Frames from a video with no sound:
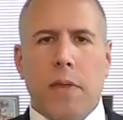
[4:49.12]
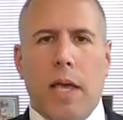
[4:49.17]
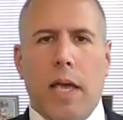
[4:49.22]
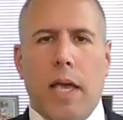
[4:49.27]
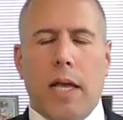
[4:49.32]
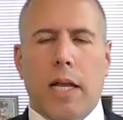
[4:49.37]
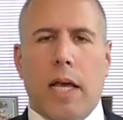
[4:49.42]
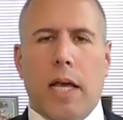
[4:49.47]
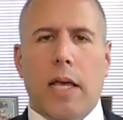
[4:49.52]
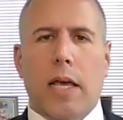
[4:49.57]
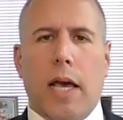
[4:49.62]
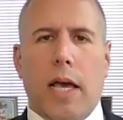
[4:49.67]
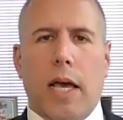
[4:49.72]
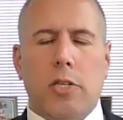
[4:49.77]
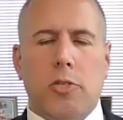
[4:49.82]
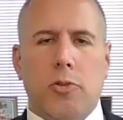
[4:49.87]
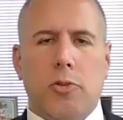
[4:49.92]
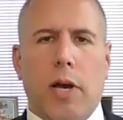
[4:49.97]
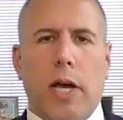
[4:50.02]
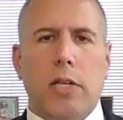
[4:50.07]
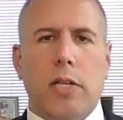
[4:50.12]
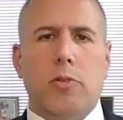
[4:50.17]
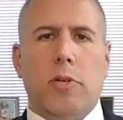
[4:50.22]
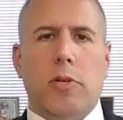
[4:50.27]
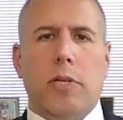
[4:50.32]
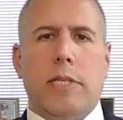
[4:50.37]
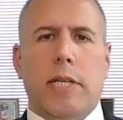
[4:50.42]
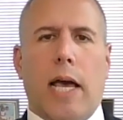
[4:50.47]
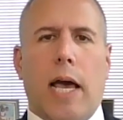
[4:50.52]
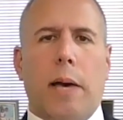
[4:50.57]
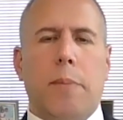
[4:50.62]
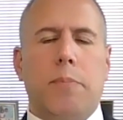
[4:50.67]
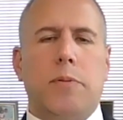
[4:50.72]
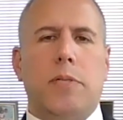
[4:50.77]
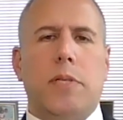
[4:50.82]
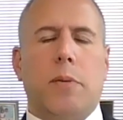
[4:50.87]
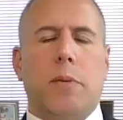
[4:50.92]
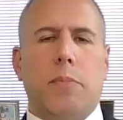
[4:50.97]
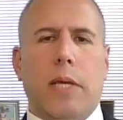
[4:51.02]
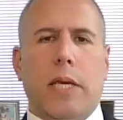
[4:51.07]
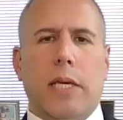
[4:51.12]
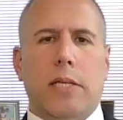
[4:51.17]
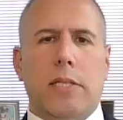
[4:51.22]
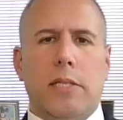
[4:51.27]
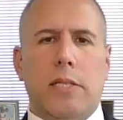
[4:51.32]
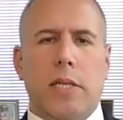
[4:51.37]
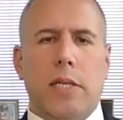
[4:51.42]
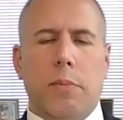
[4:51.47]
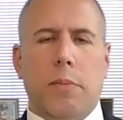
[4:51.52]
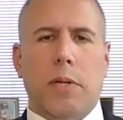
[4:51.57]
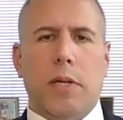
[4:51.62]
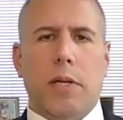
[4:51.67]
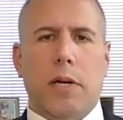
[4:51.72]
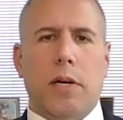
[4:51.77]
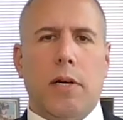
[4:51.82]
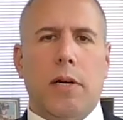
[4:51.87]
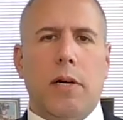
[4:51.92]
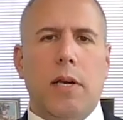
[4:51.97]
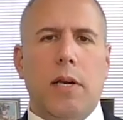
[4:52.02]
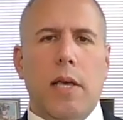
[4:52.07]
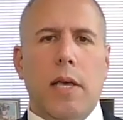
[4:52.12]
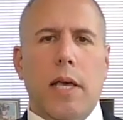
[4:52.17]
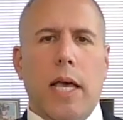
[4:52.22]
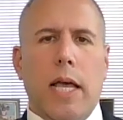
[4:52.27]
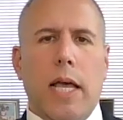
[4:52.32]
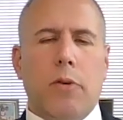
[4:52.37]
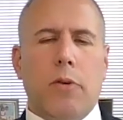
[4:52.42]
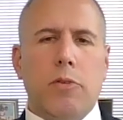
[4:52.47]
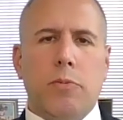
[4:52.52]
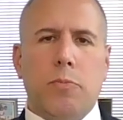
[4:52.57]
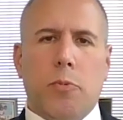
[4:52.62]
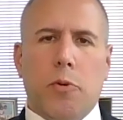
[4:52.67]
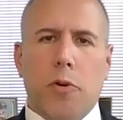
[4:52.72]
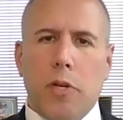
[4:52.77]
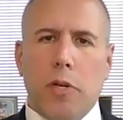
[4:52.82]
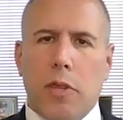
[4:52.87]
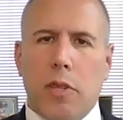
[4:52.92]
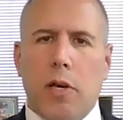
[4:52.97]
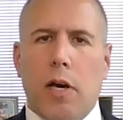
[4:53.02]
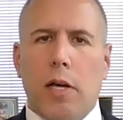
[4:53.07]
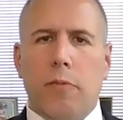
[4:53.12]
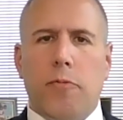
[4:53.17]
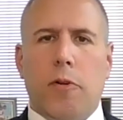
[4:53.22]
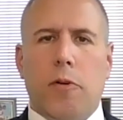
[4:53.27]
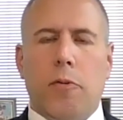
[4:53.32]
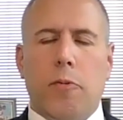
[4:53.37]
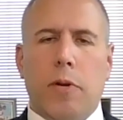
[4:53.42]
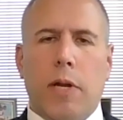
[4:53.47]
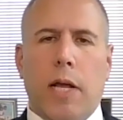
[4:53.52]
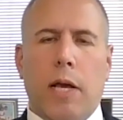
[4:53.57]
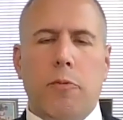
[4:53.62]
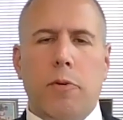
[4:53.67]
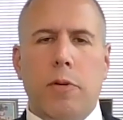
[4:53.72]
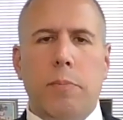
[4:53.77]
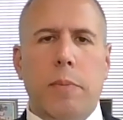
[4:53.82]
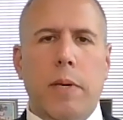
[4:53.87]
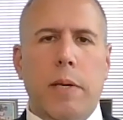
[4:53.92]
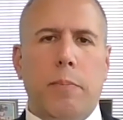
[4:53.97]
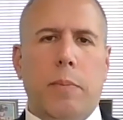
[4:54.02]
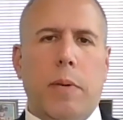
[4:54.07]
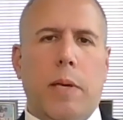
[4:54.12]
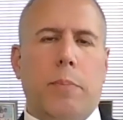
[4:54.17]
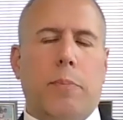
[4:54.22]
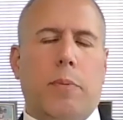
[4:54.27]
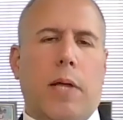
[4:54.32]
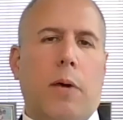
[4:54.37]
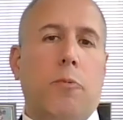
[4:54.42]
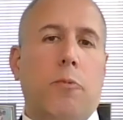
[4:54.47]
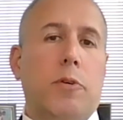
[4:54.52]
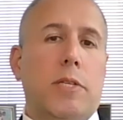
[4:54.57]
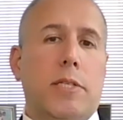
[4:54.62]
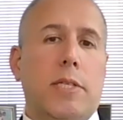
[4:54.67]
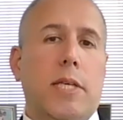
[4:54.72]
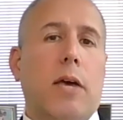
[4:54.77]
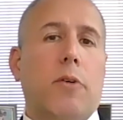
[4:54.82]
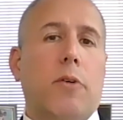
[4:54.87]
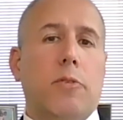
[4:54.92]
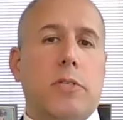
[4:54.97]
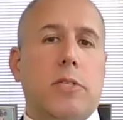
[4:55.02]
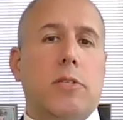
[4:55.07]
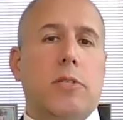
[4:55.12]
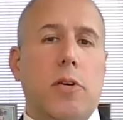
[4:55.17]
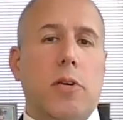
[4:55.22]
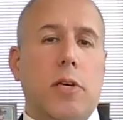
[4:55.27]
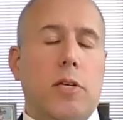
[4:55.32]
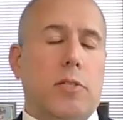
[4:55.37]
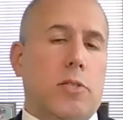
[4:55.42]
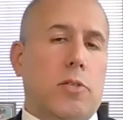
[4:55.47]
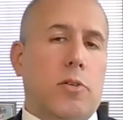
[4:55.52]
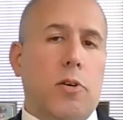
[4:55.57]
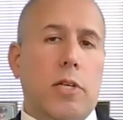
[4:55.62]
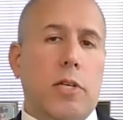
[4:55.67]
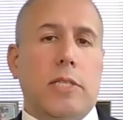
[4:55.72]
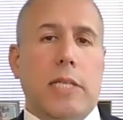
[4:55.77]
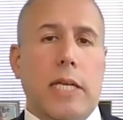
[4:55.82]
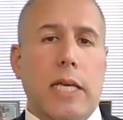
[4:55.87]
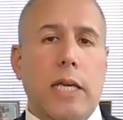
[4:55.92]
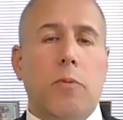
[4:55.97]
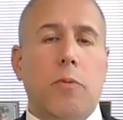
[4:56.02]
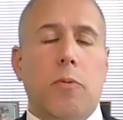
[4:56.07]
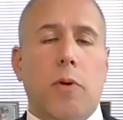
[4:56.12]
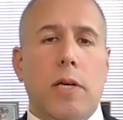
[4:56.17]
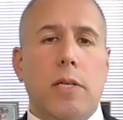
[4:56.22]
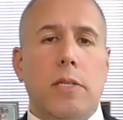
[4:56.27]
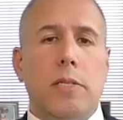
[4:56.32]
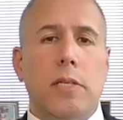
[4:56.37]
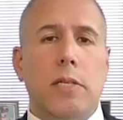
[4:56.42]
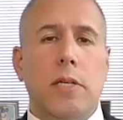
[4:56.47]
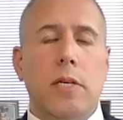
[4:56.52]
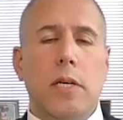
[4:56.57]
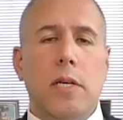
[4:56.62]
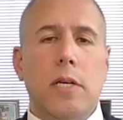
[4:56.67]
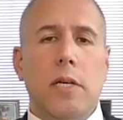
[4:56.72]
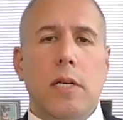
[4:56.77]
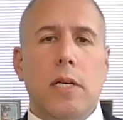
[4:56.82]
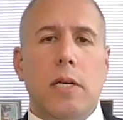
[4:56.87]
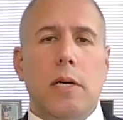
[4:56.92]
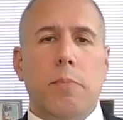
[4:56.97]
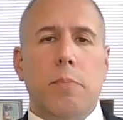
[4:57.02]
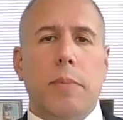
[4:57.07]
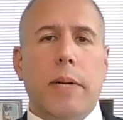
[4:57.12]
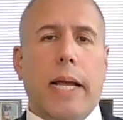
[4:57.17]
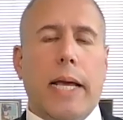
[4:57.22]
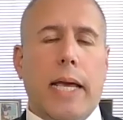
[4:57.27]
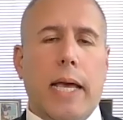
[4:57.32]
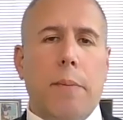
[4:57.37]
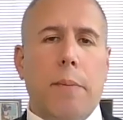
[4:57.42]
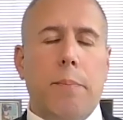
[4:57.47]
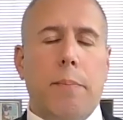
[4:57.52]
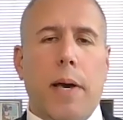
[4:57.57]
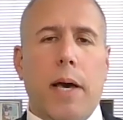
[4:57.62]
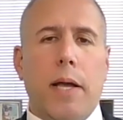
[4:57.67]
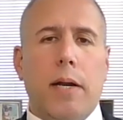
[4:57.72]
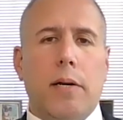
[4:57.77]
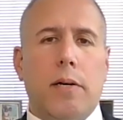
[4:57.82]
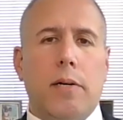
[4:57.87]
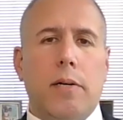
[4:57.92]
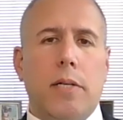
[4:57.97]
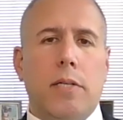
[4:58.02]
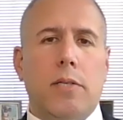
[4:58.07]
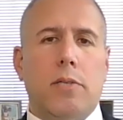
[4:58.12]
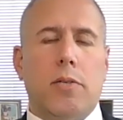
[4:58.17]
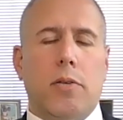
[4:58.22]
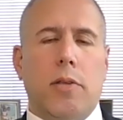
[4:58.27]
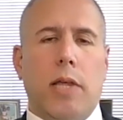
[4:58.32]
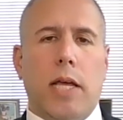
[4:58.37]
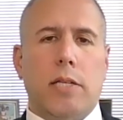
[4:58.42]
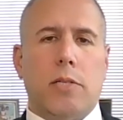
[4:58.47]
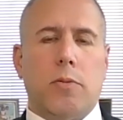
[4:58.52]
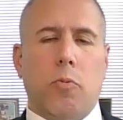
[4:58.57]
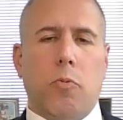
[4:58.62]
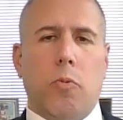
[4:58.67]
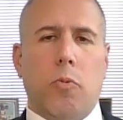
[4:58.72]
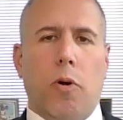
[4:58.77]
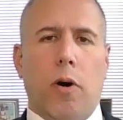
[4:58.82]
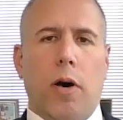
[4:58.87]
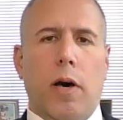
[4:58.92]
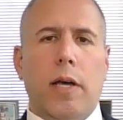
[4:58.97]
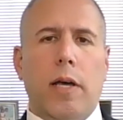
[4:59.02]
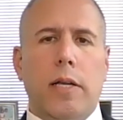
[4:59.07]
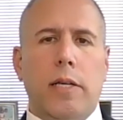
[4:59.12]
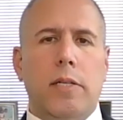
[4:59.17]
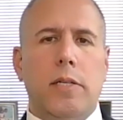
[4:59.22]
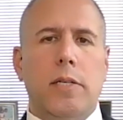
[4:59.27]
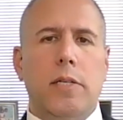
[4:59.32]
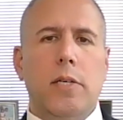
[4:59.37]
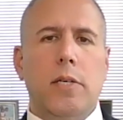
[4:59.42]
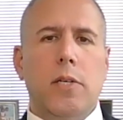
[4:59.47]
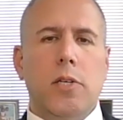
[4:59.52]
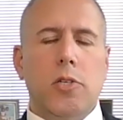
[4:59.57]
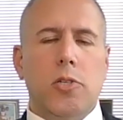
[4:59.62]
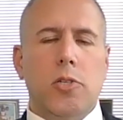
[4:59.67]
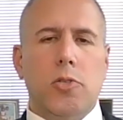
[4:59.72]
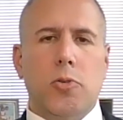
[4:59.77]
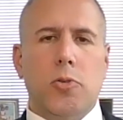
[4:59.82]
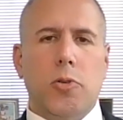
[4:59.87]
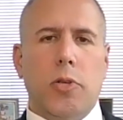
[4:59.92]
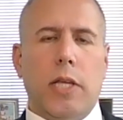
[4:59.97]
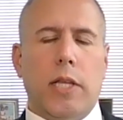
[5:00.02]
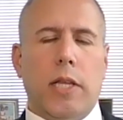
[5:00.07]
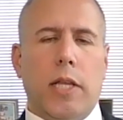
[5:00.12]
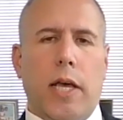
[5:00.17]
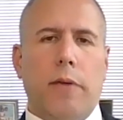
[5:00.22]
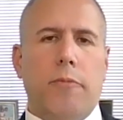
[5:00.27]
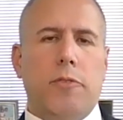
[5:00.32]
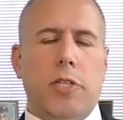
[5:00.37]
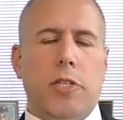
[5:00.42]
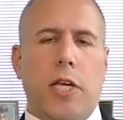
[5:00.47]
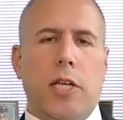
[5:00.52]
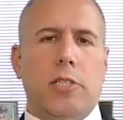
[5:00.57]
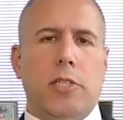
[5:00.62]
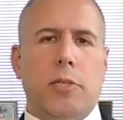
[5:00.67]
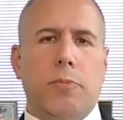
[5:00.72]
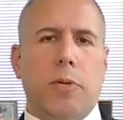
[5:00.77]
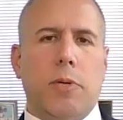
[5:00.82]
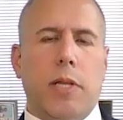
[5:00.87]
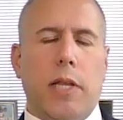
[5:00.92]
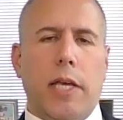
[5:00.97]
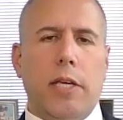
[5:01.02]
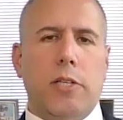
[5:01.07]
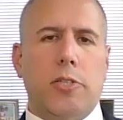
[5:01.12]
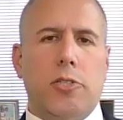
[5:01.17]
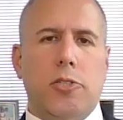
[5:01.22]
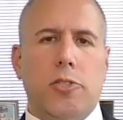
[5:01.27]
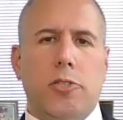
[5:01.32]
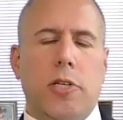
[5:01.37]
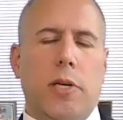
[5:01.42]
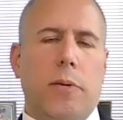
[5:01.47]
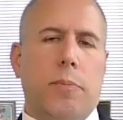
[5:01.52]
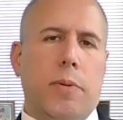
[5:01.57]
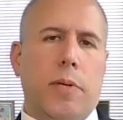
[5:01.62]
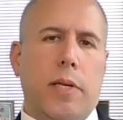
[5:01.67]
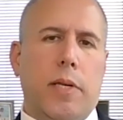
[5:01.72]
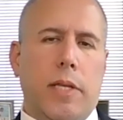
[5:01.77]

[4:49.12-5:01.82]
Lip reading: And I tried to adopt something similar. And I was more thoughtful when I would meet people. I wouldn't say I was as good as he was, but I got better. And so that's one truly life-changing relationship.